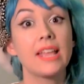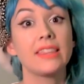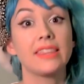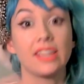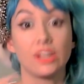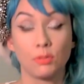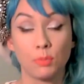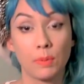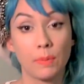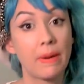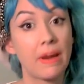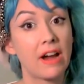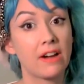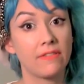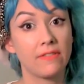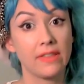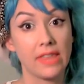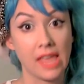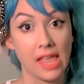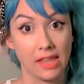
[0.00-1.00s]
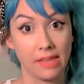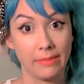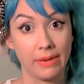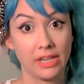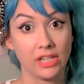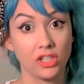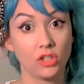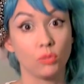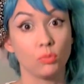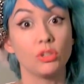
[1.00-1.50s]
that is prepared for the
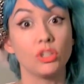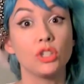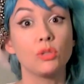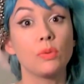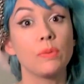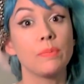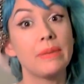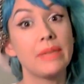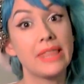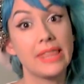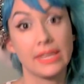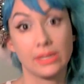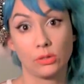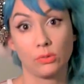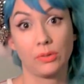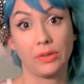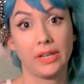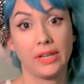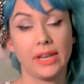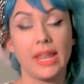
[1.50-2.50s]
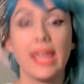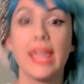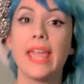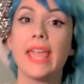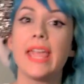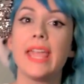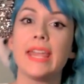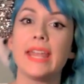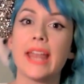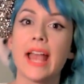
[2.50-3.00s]
elements, which would be this one.
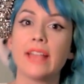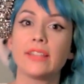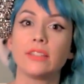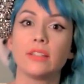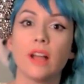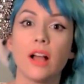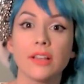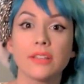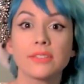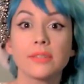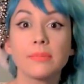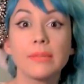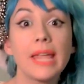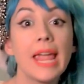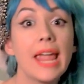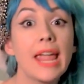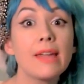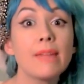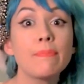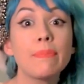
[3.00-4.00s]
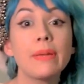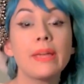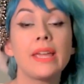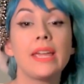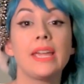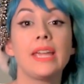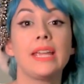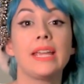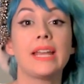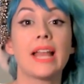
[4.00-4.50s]
It has an awesome cape,
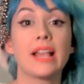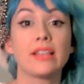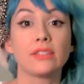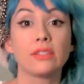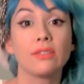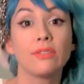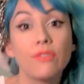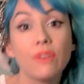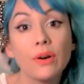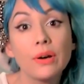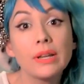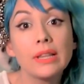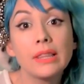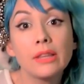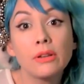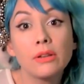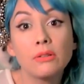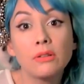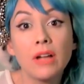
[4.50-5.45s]
it has furry little